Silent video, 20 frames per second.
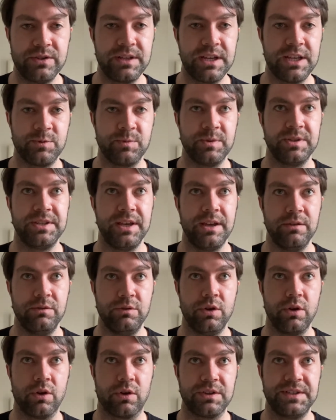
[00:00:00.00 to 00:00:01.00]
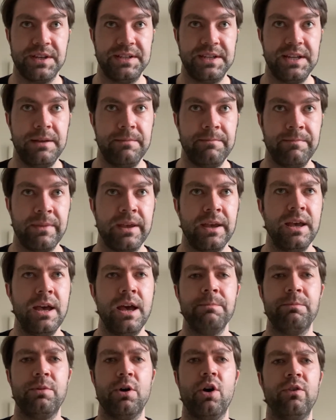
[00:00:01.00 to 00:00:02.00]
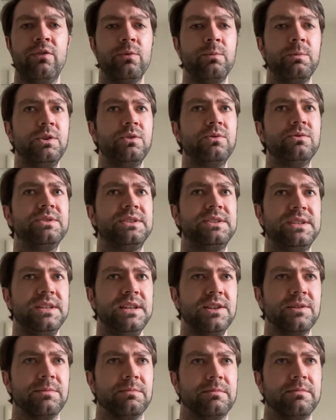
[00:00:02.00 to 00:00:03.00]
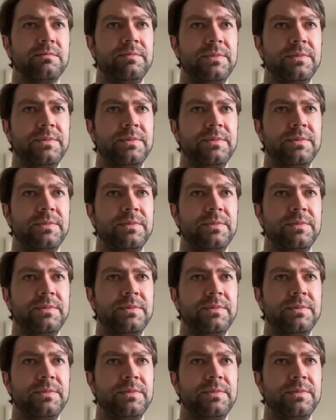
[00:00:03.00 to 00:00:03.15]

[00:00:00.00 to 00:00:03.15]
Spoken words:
as we say in New York City, but often we don't see them.